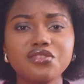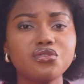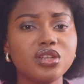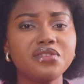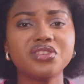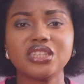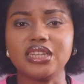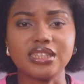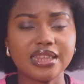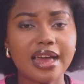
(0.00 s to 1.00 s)
even if it's
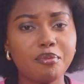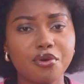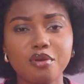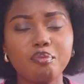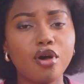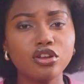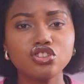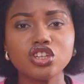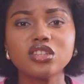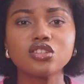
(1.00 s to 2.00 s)
a slap or a
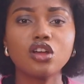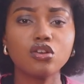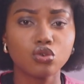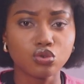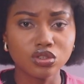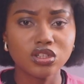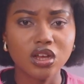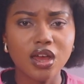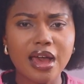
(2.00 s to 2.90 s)
punch, it's not good.